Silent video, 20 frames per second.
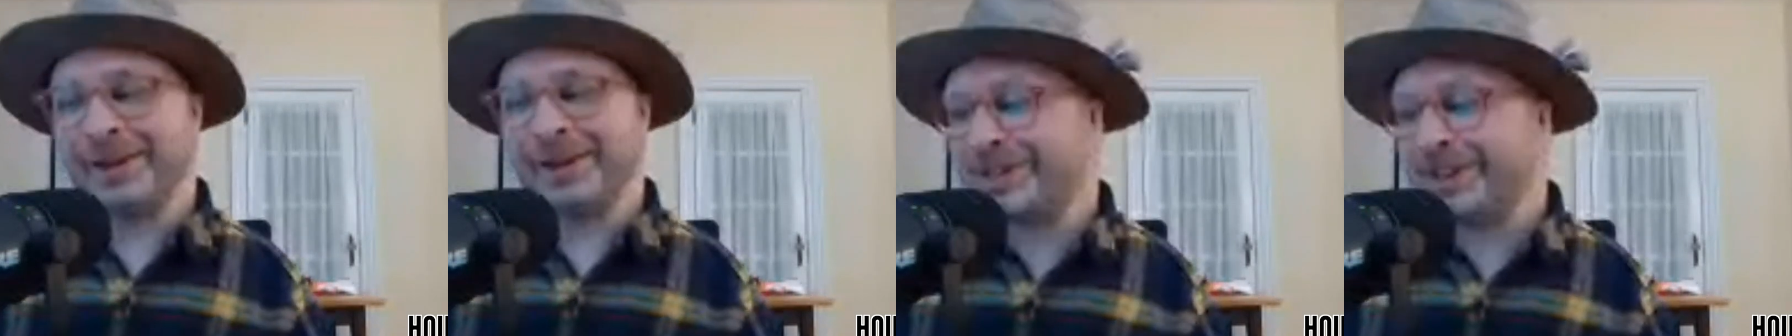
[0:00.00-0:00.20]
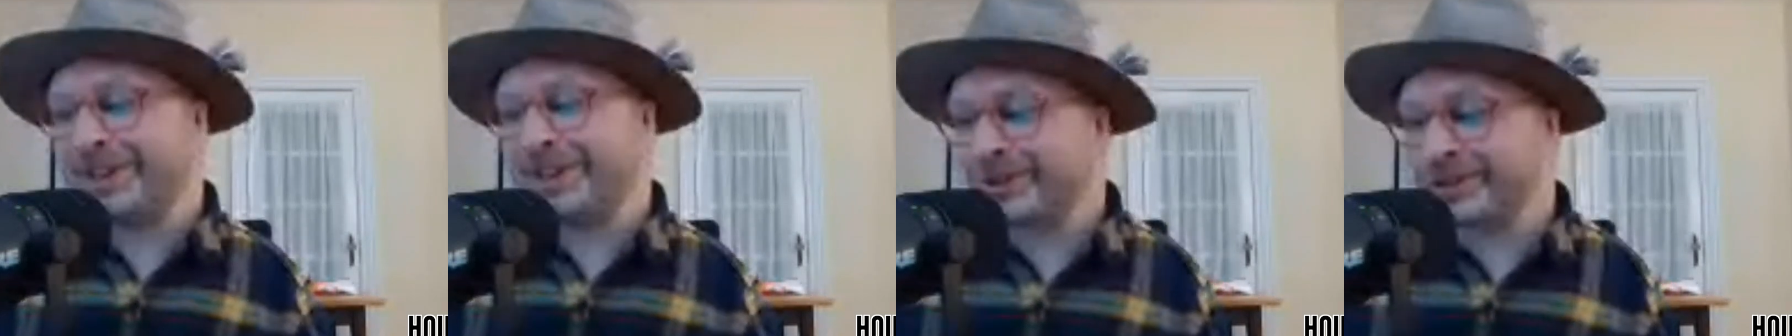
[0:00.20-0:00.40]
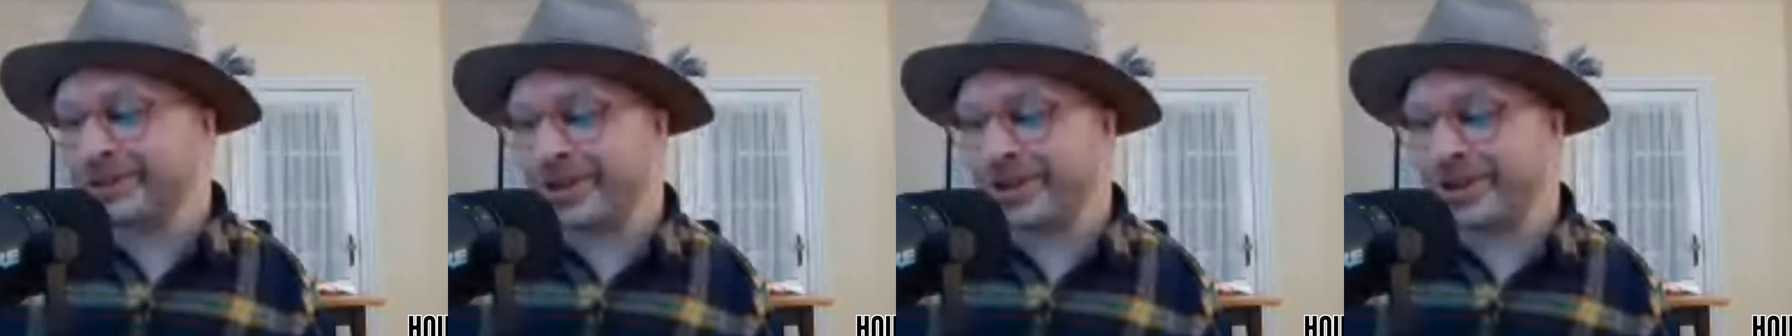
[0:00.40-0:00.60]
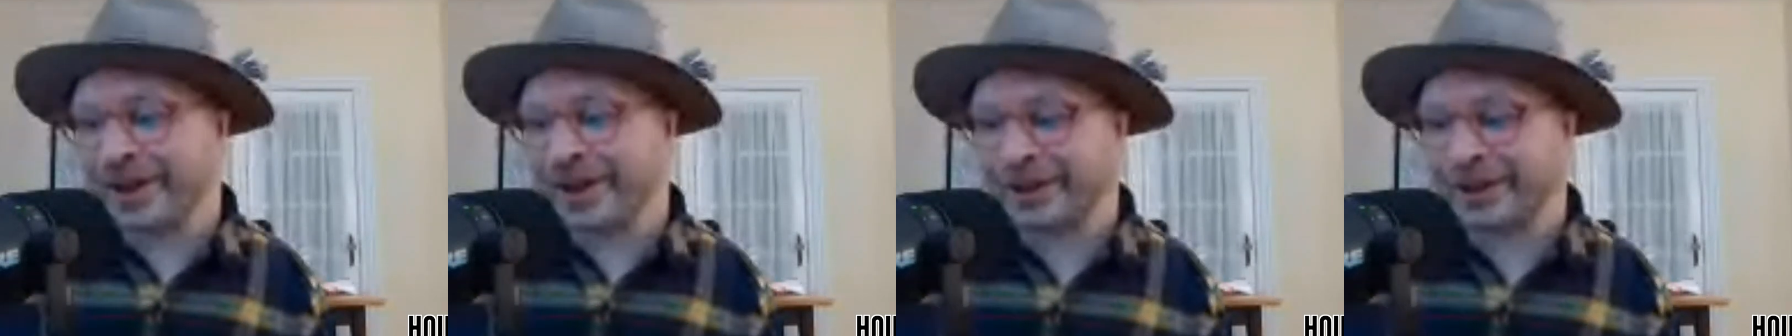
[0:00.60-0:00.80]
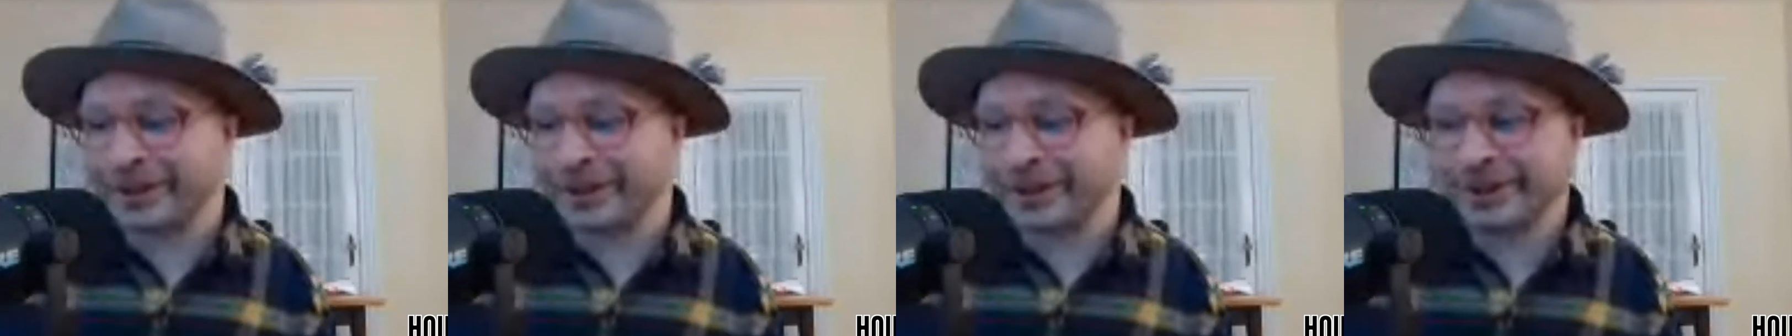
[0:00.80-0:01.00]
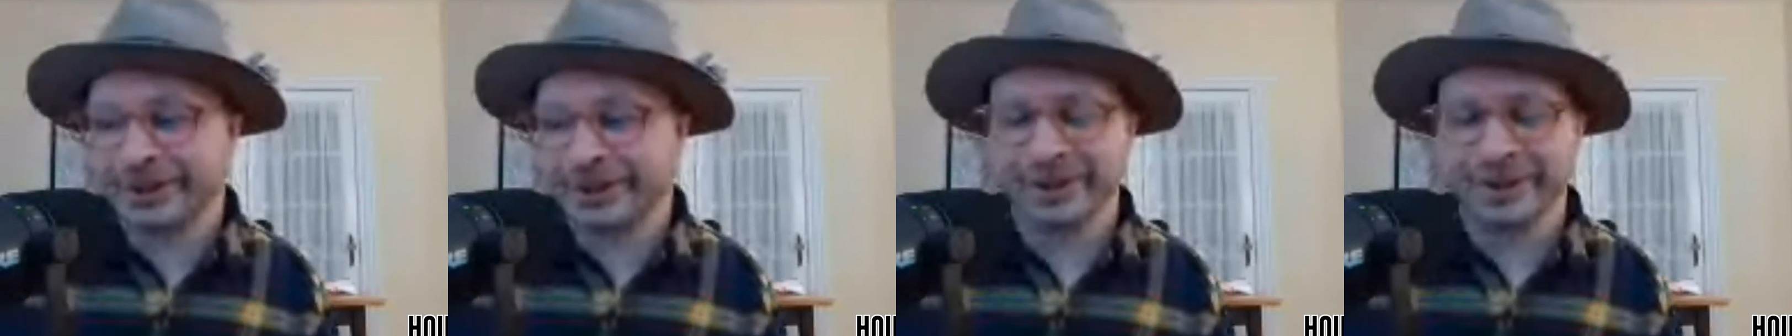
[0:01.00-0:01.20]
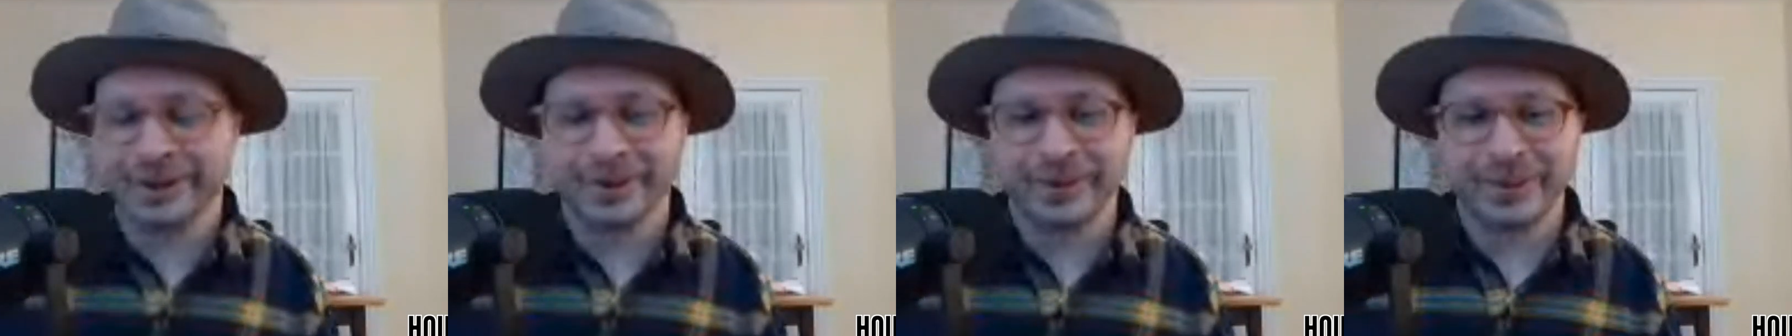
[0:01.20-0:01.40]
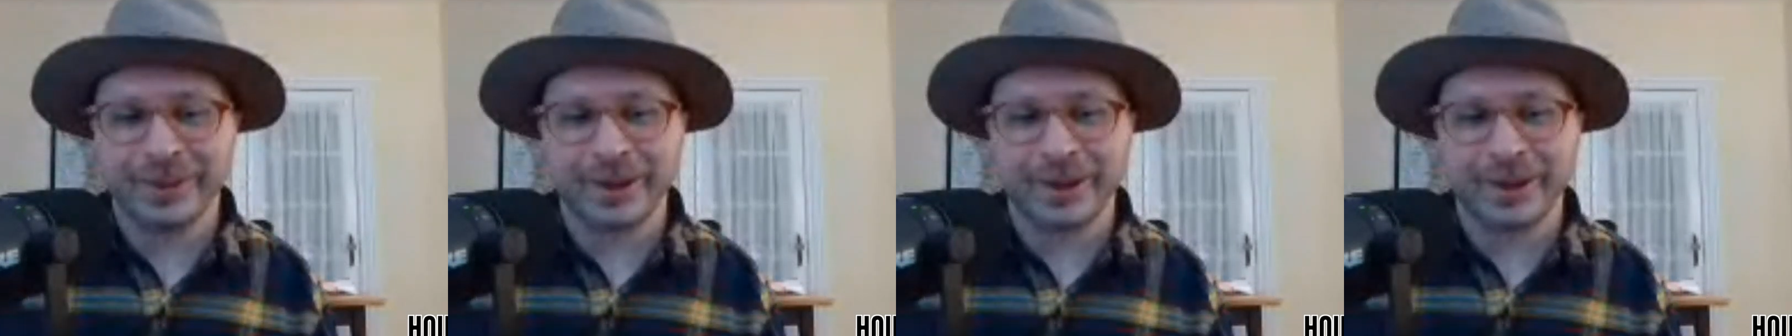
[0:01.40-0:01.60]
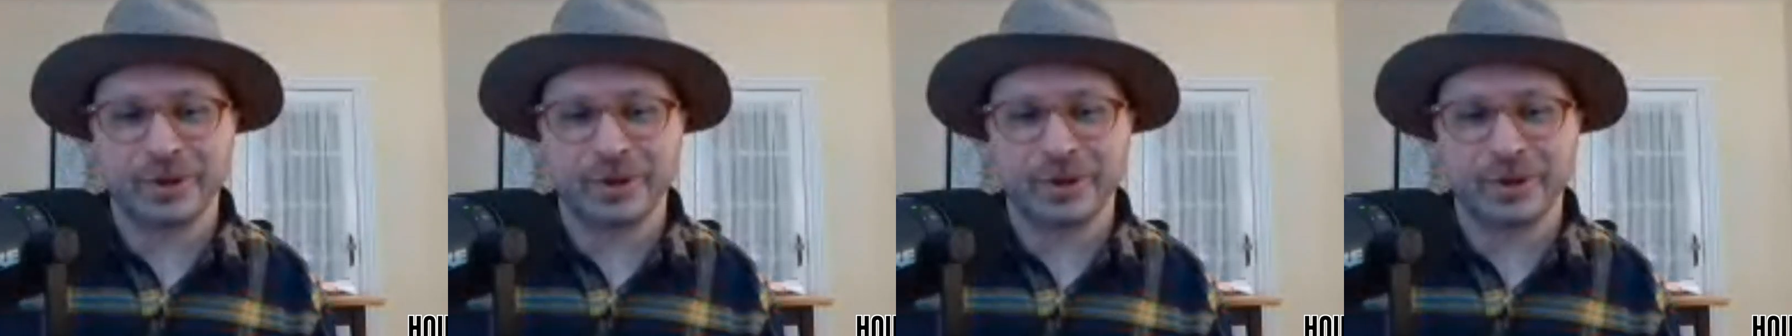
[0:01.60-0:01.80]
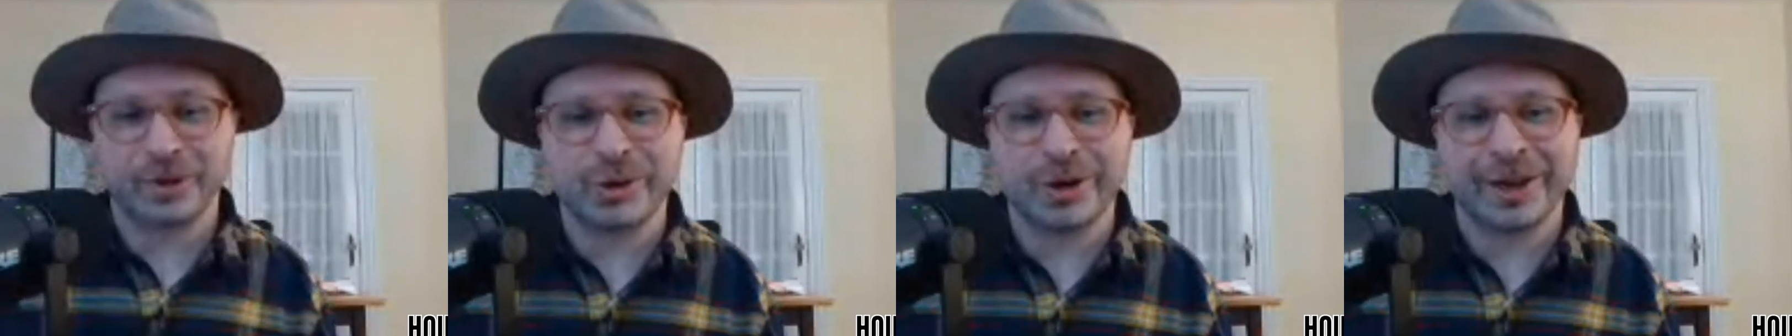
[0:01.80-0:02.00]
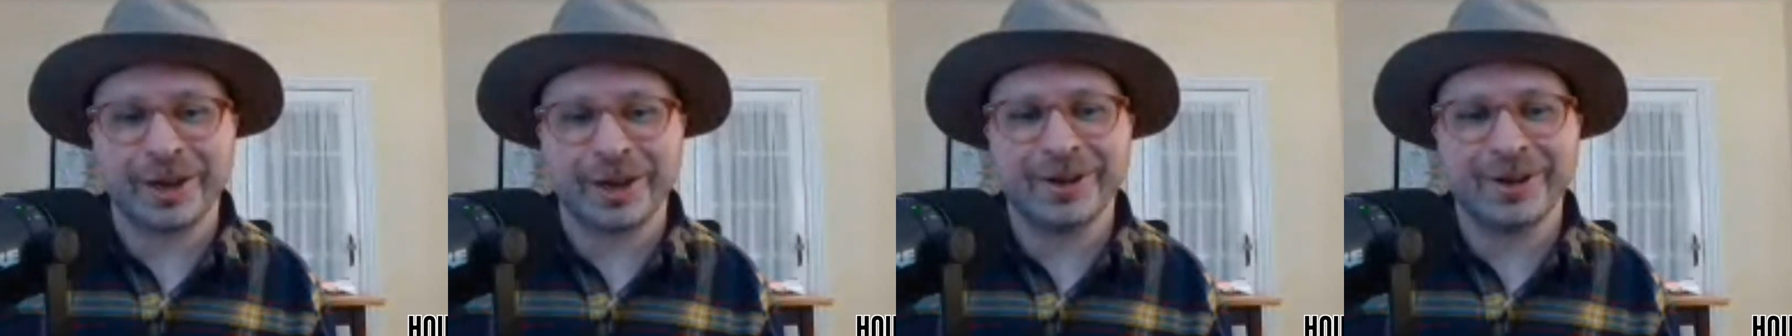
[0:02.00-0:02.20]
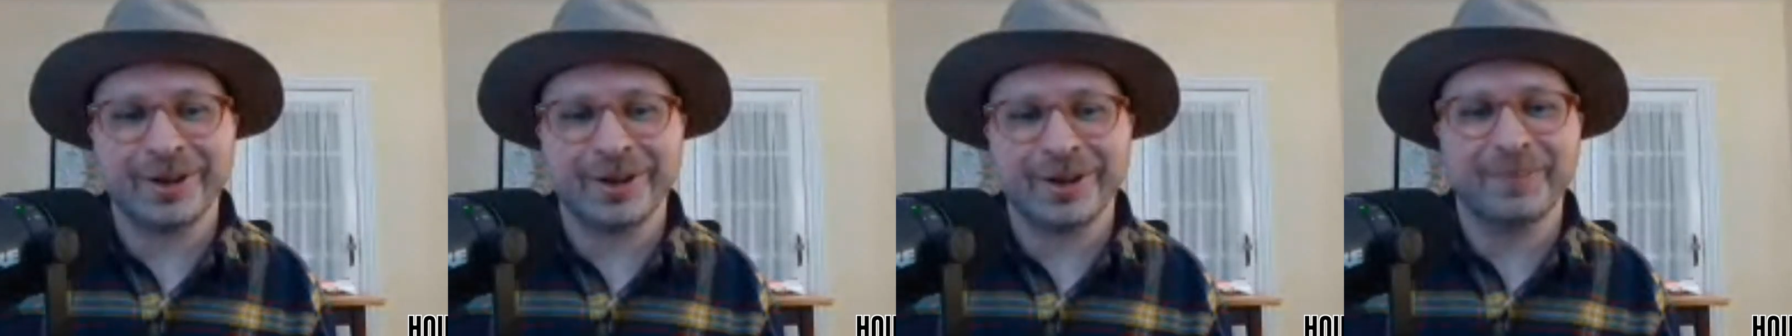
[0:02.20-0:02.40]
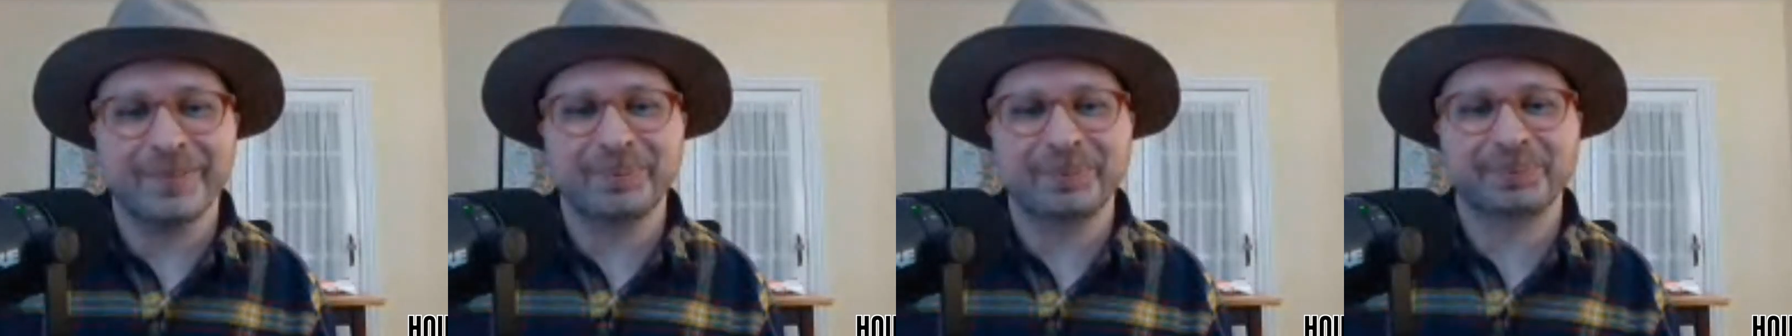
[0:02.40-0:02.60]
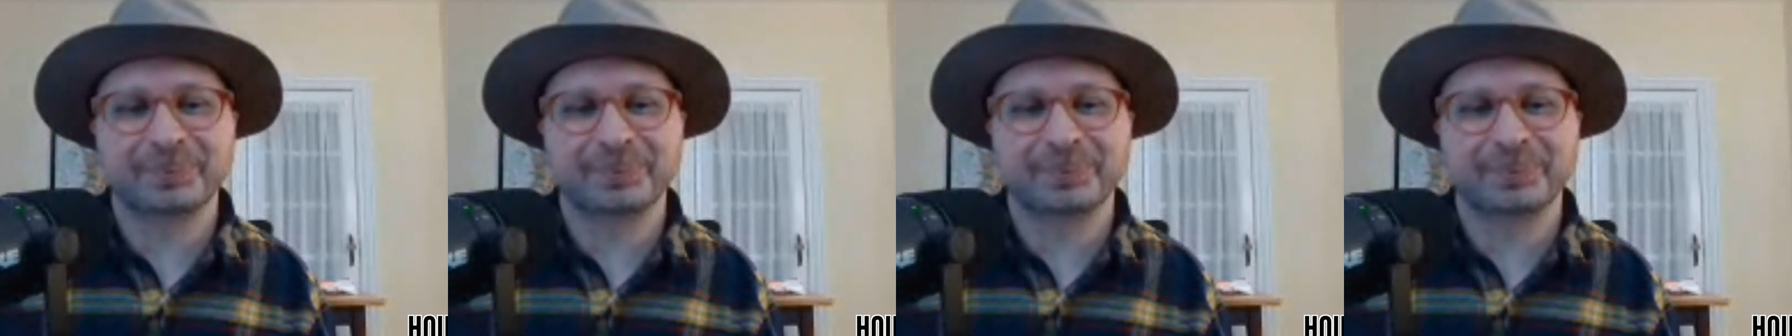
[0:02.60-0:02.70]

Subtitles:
It sounds like they pursued it.